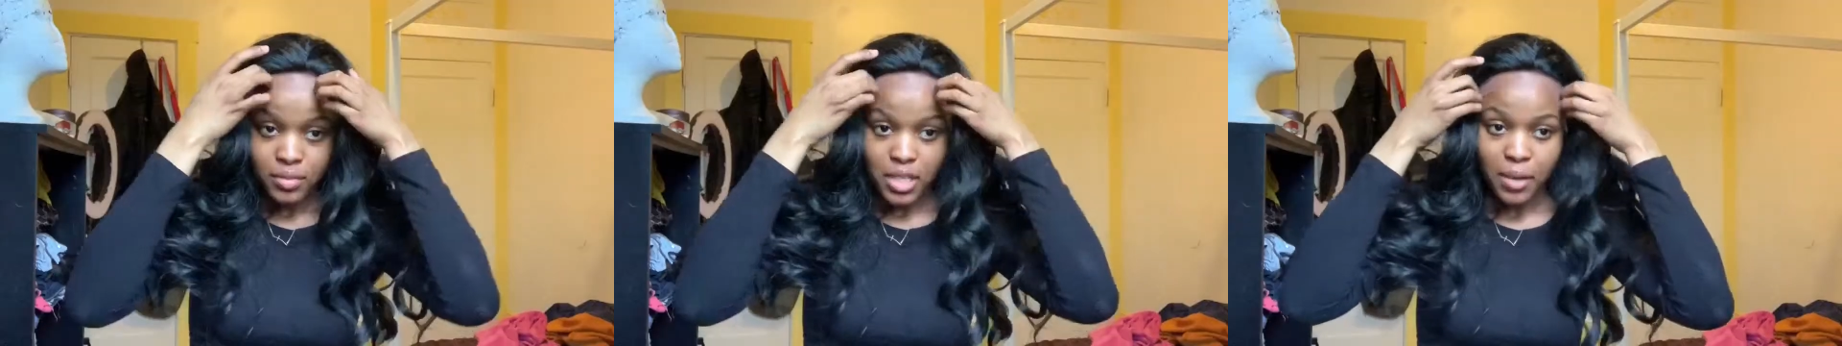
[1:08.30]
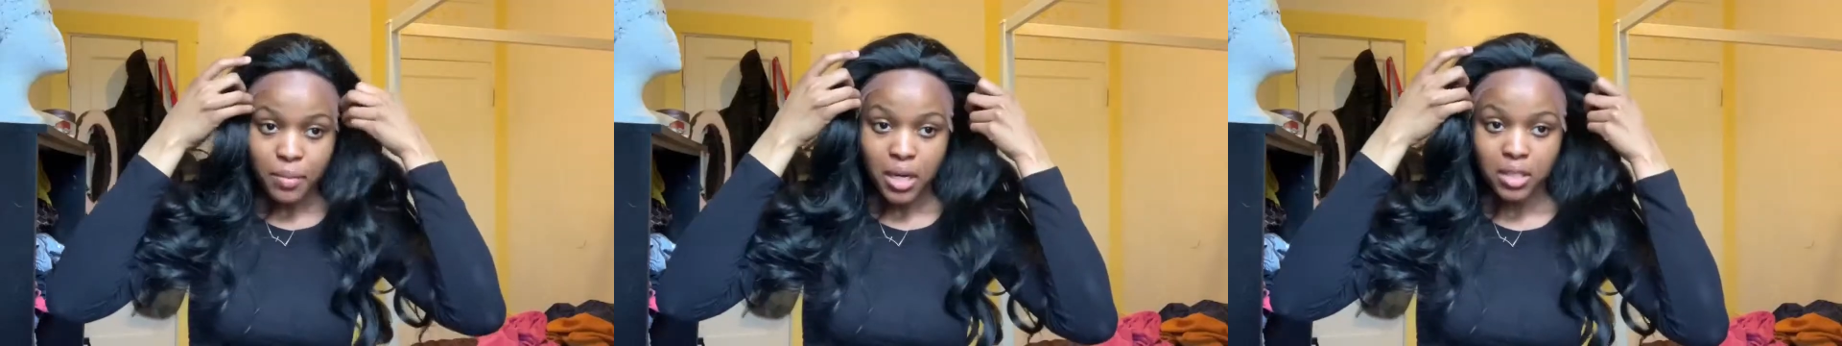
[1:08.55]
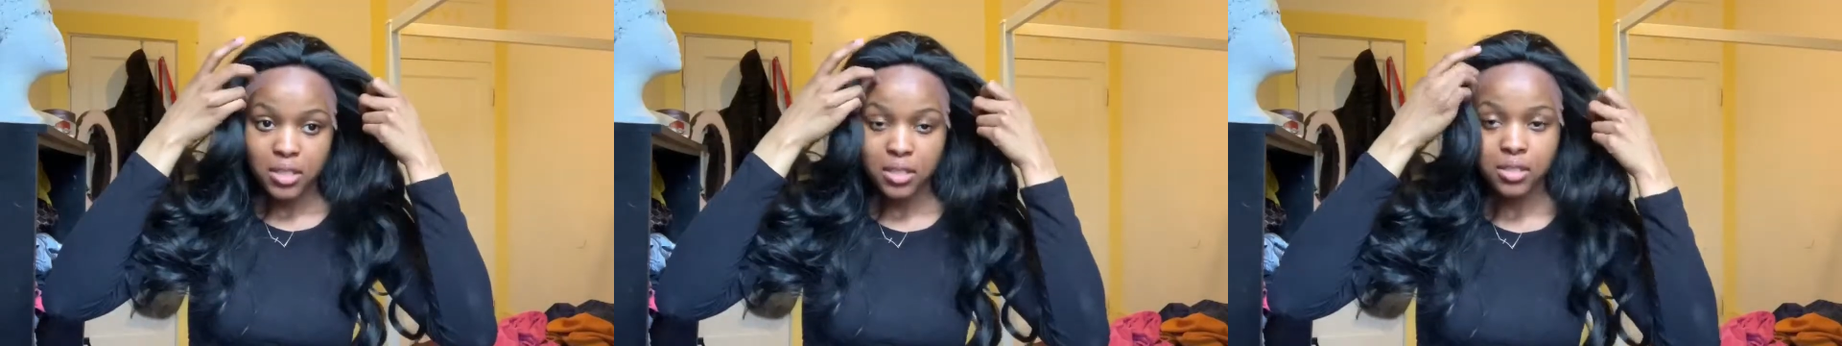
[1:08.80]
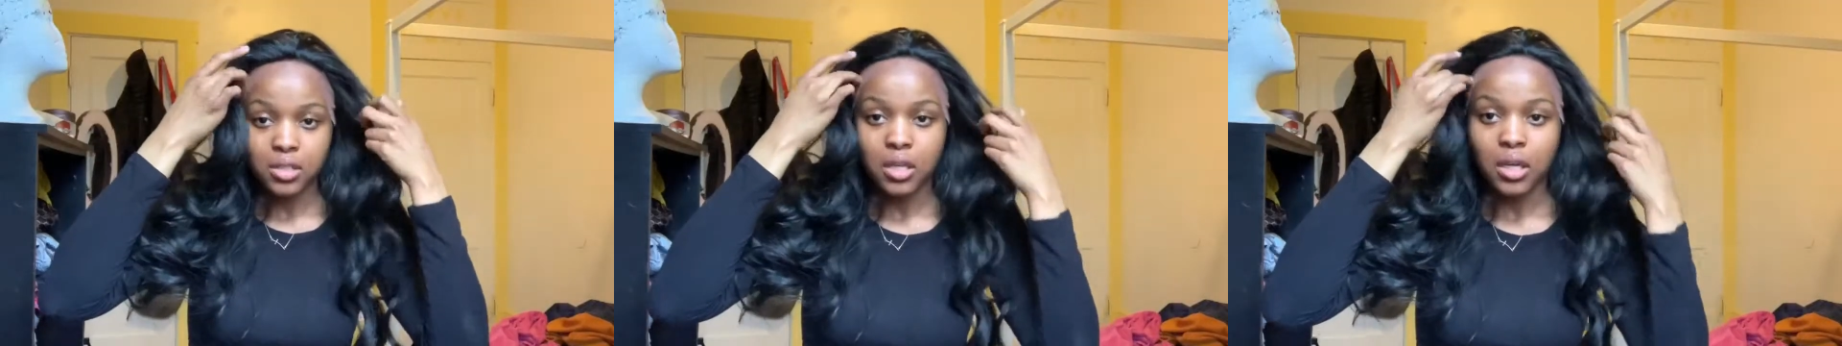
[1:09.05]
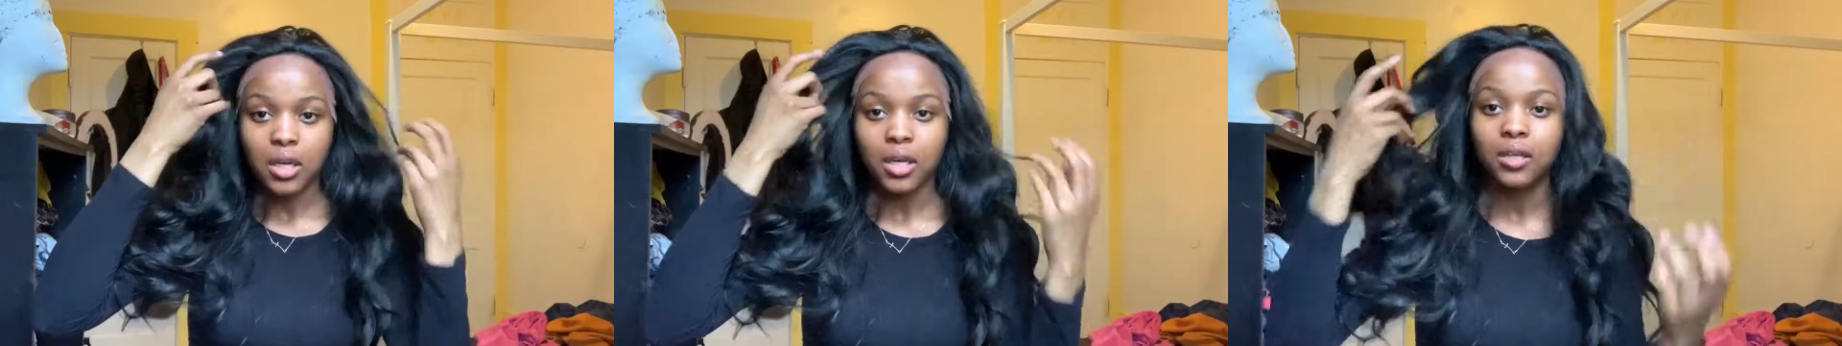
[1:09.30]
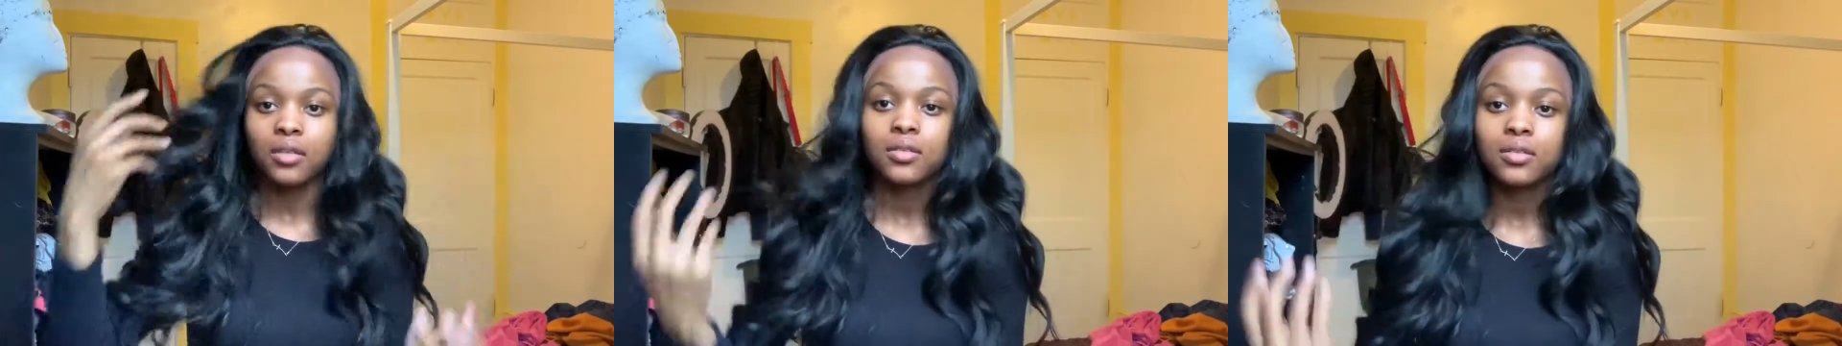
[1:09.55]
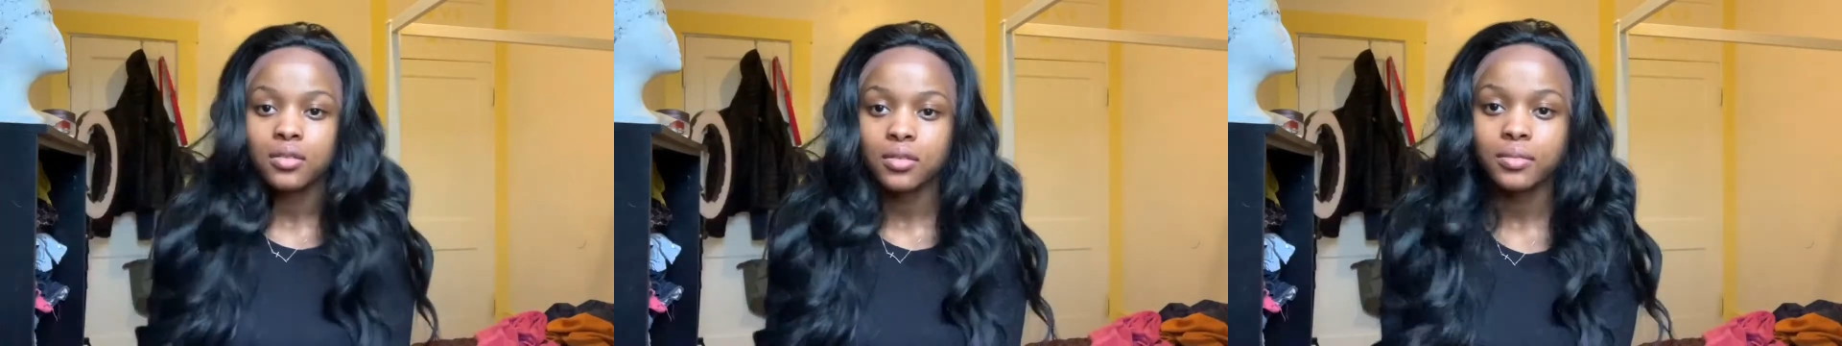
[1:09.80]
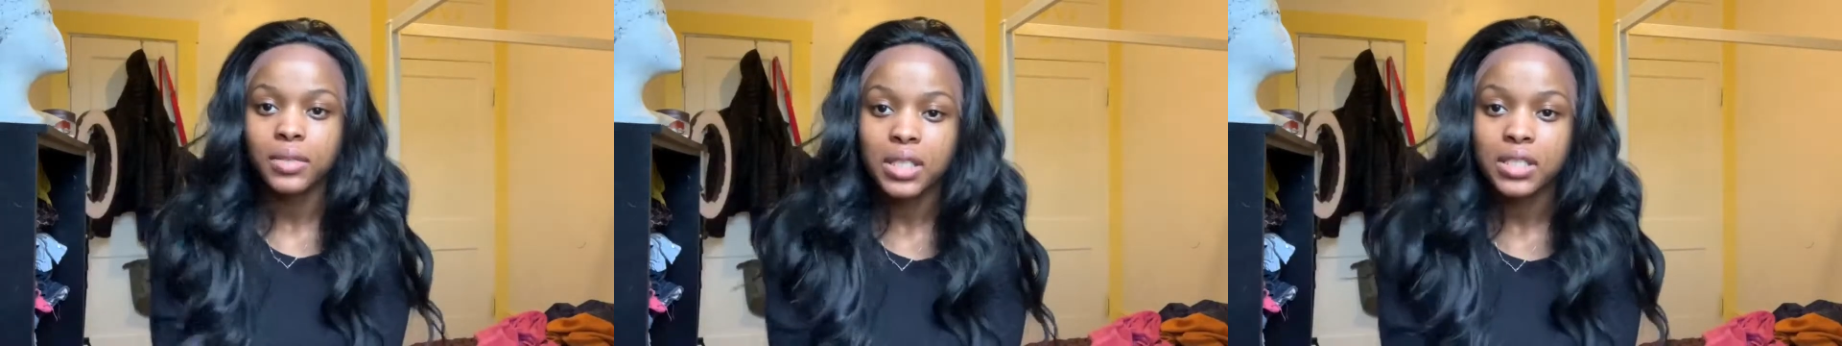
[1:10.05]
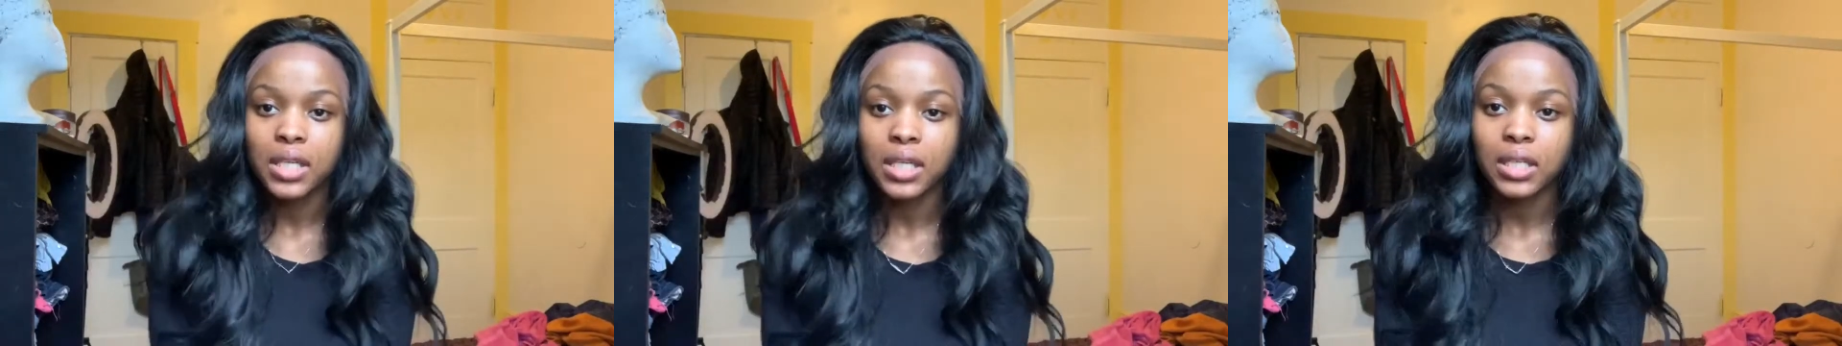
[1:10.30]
I bought this today because I